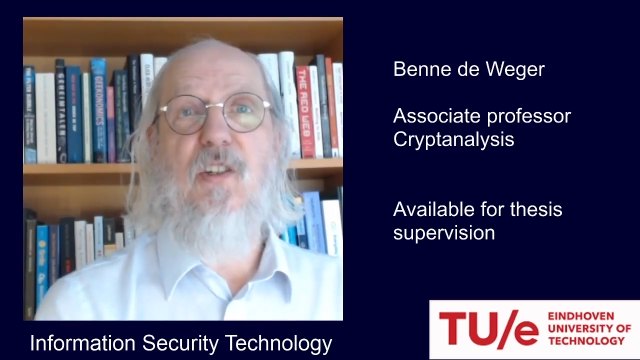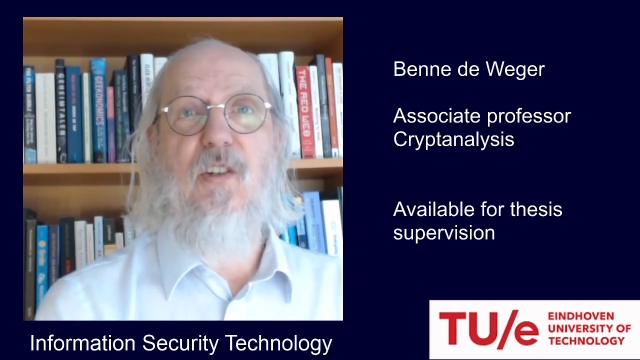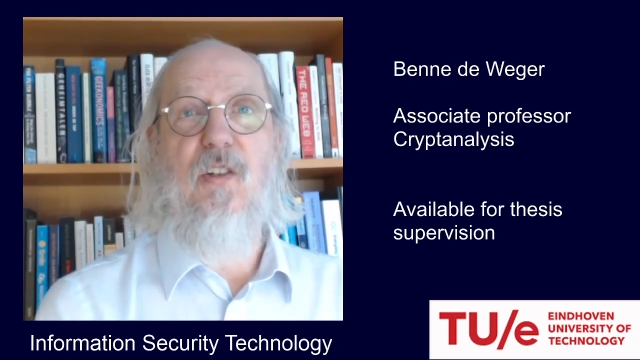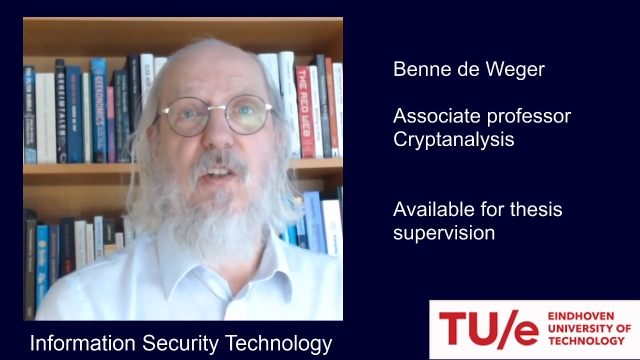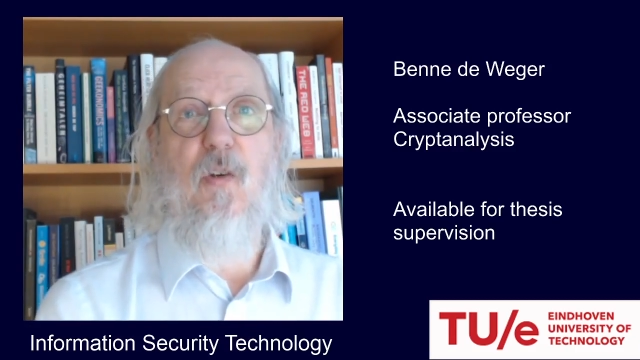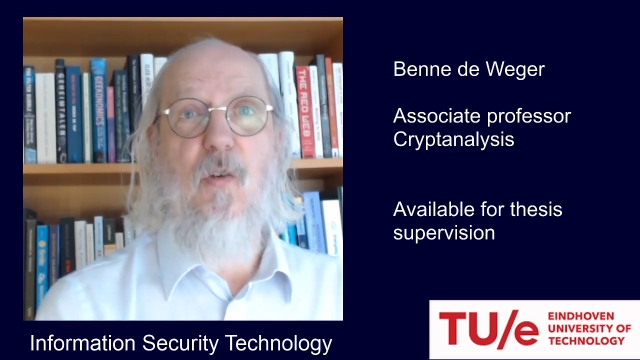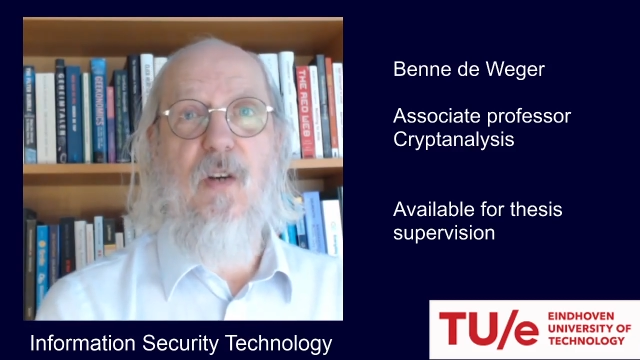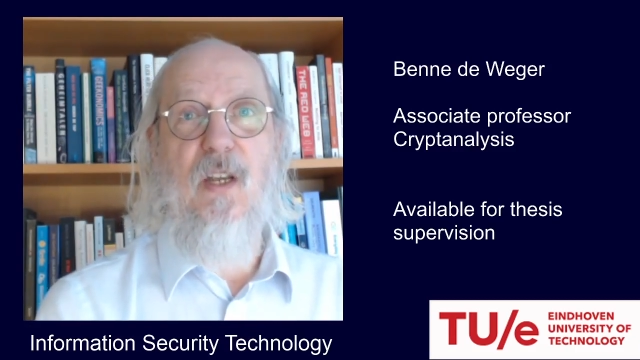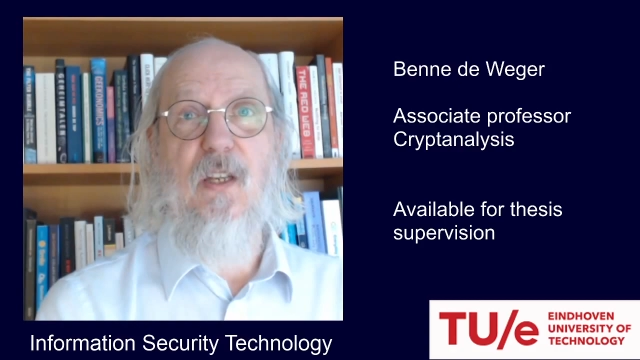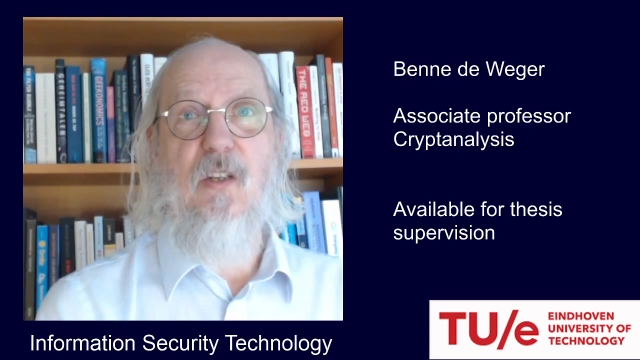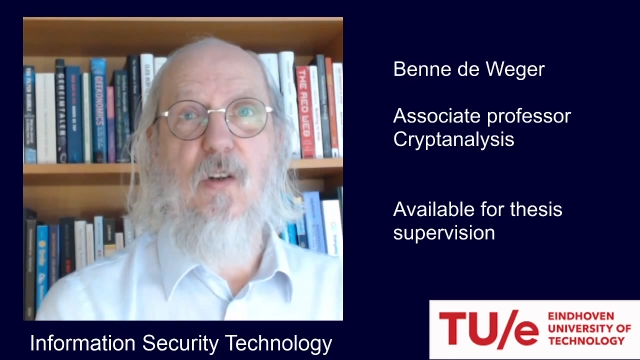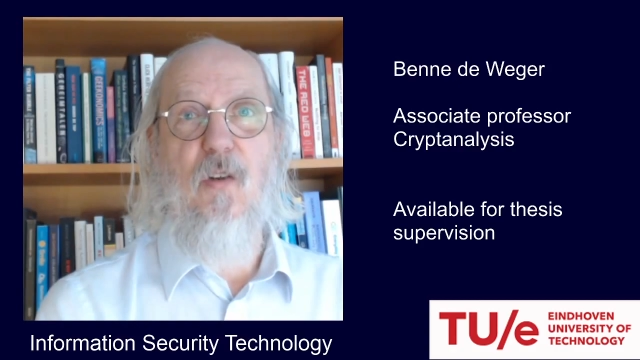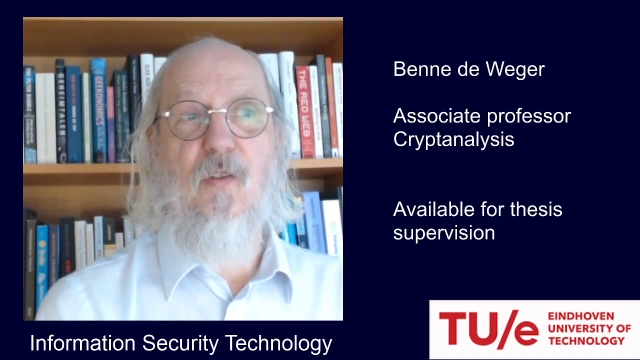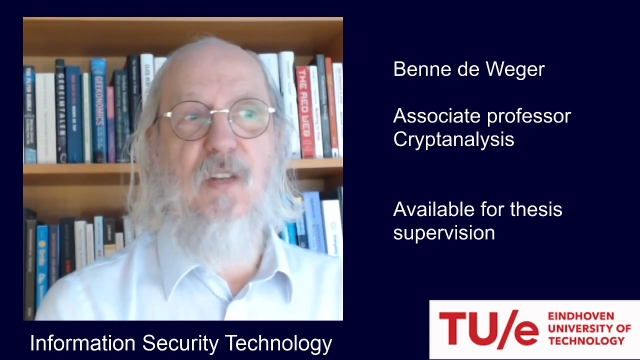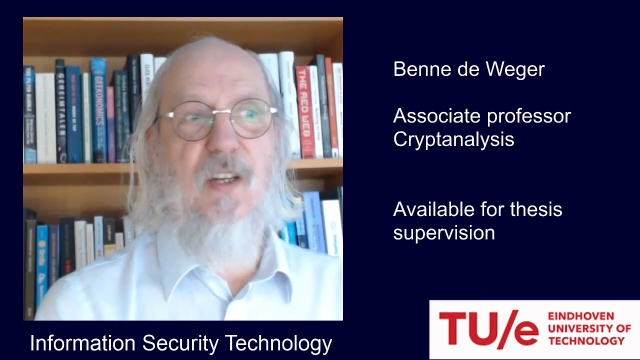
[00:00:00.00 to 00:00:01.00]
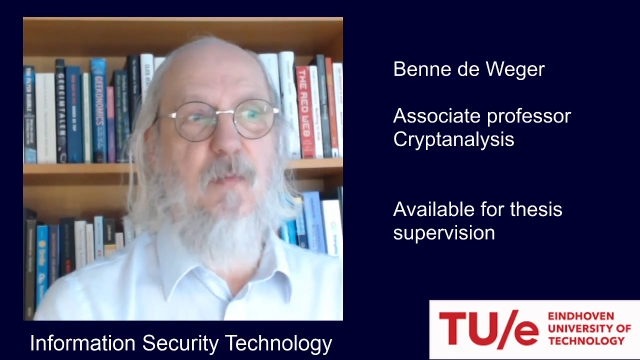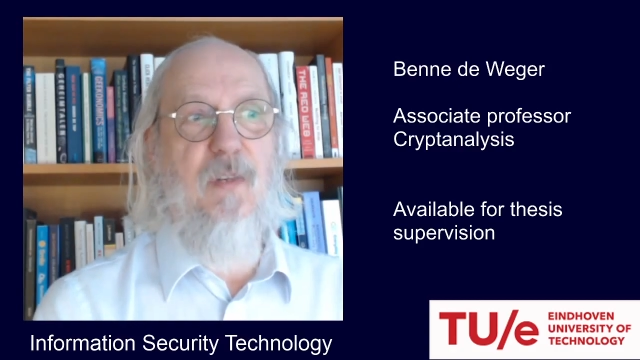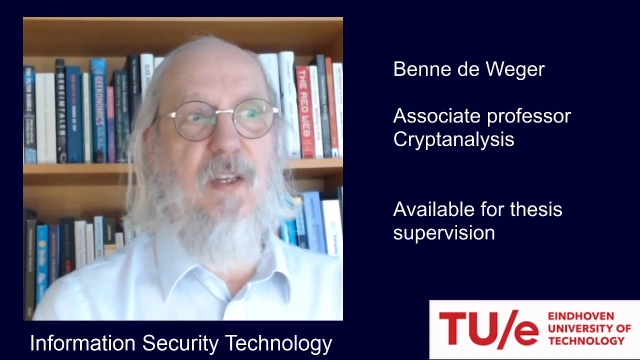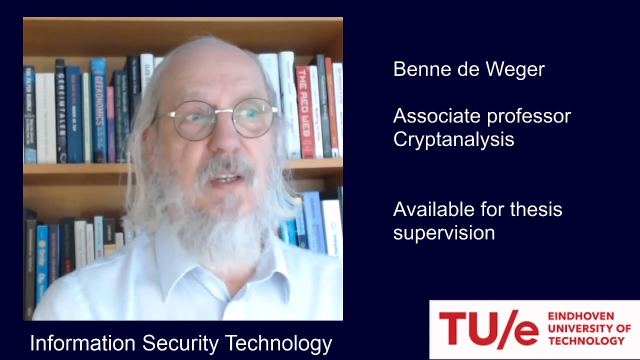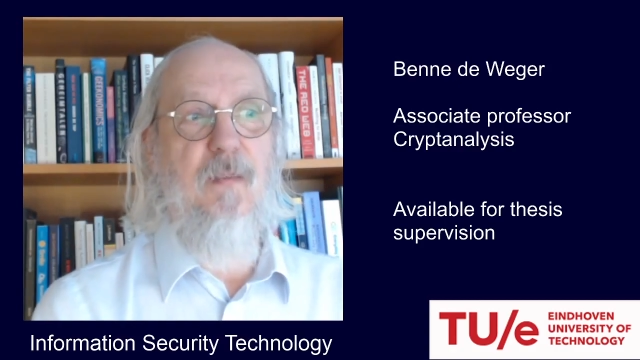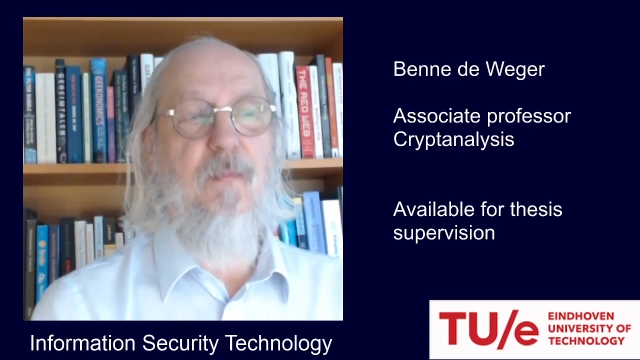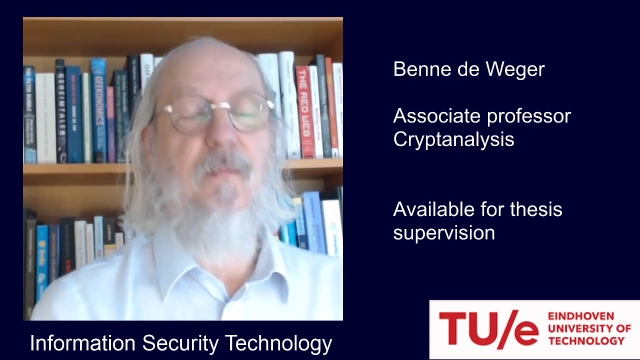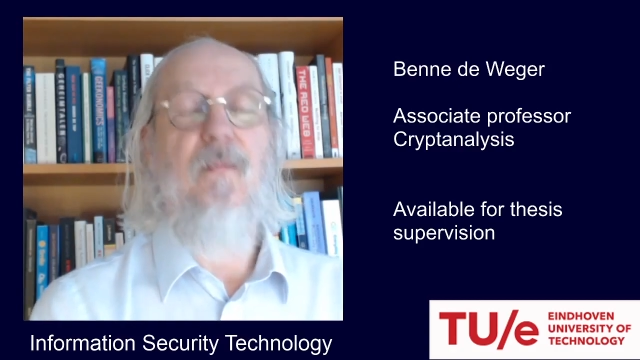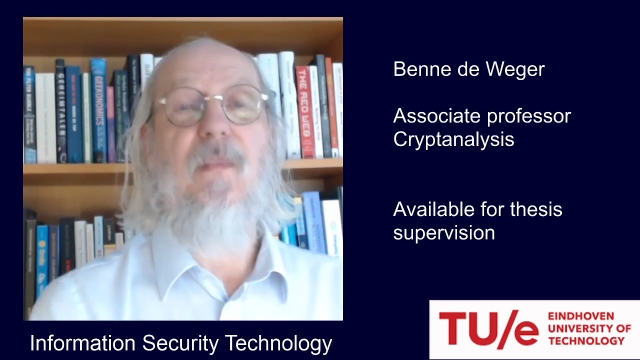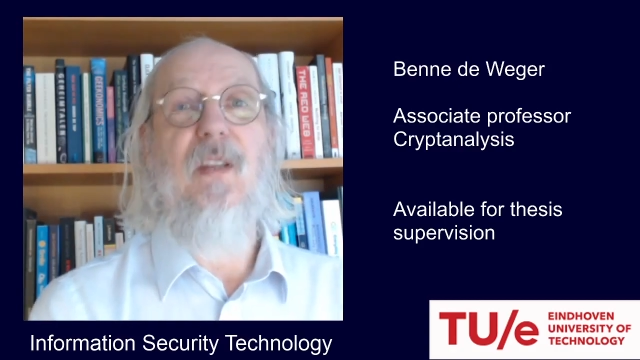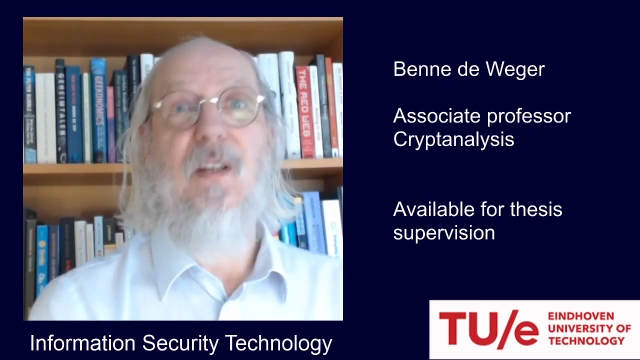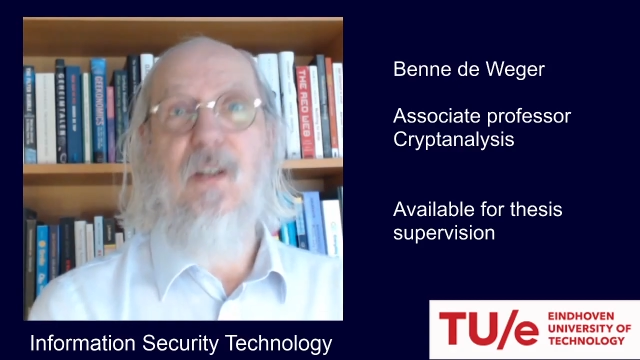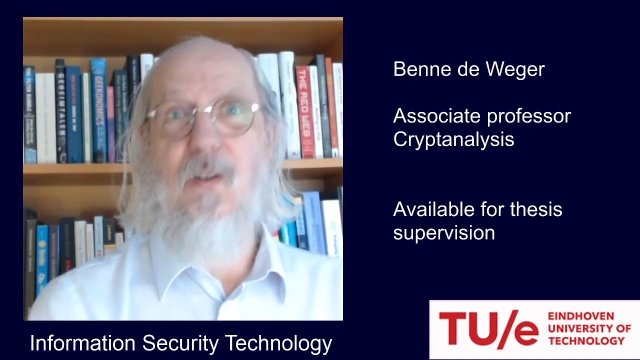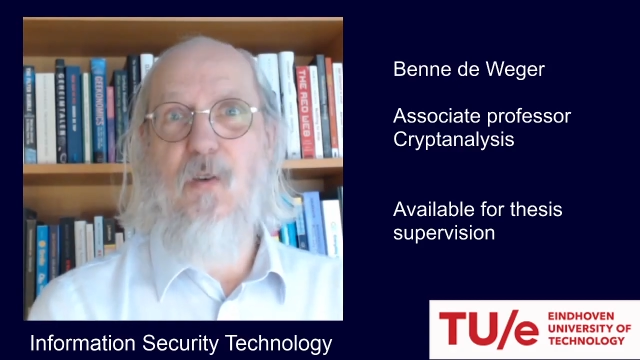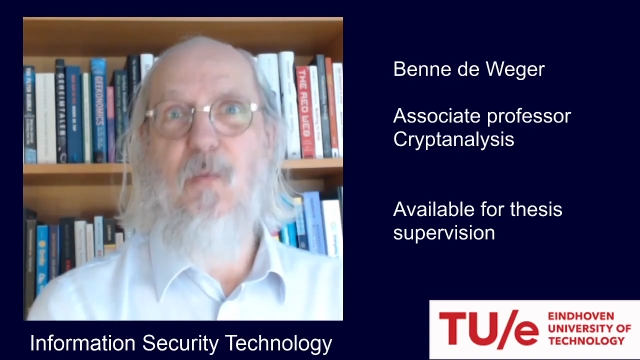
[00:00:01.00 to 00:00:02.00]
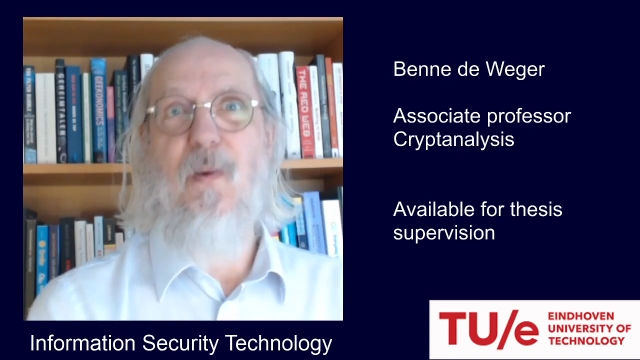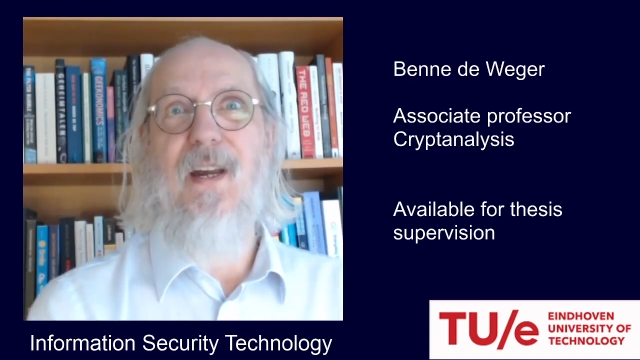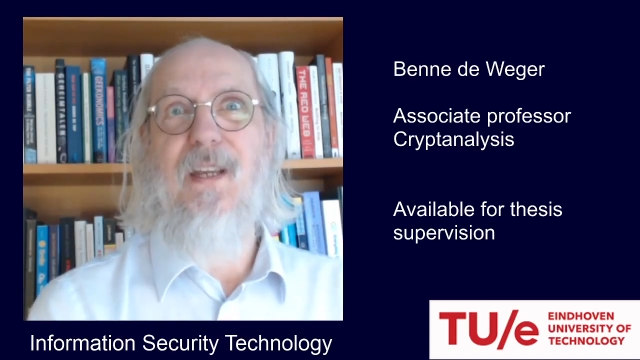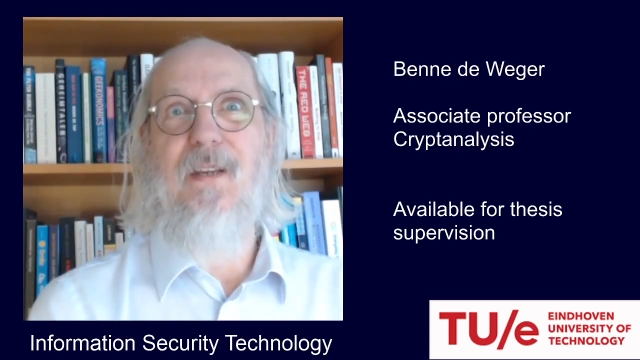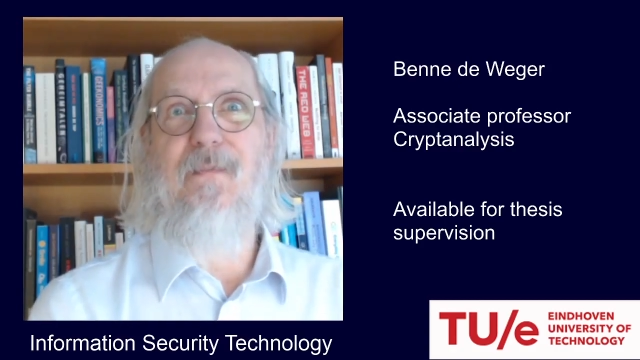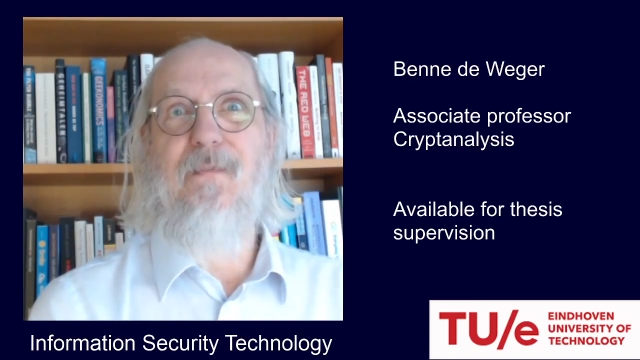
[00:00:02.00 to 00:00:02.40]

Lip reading: you can contact me. Goodbye.